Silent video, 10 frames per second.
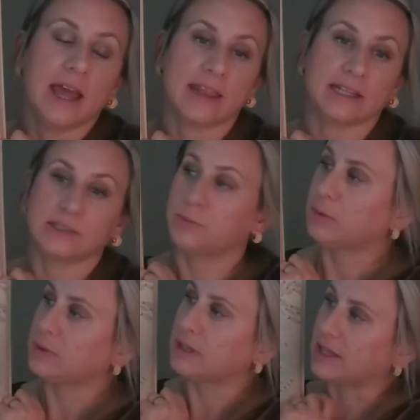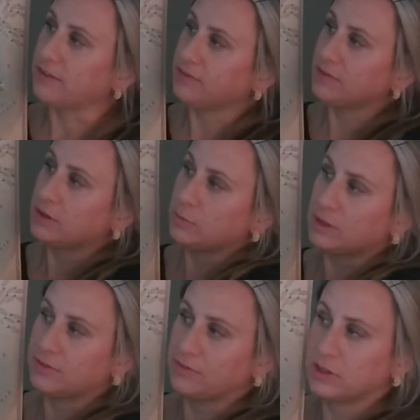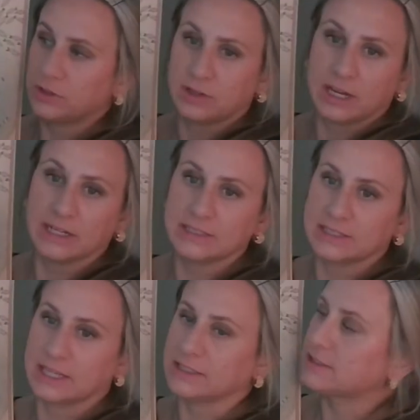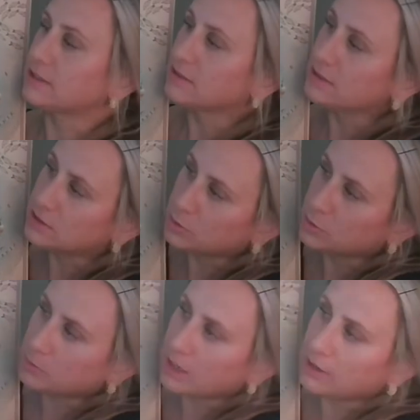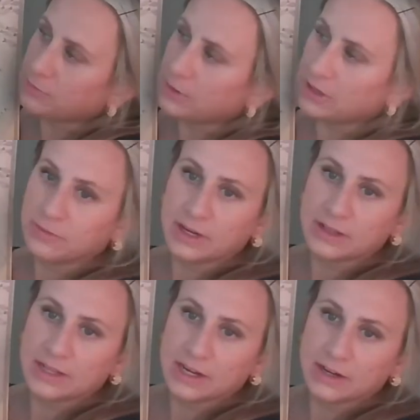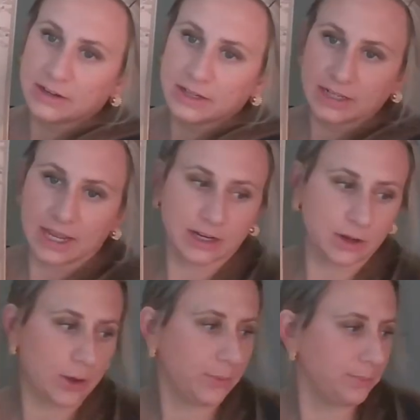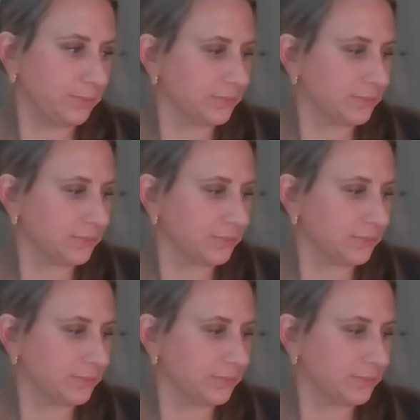And that's where we live. We live in the United States. So we're probably right around there in Idaho.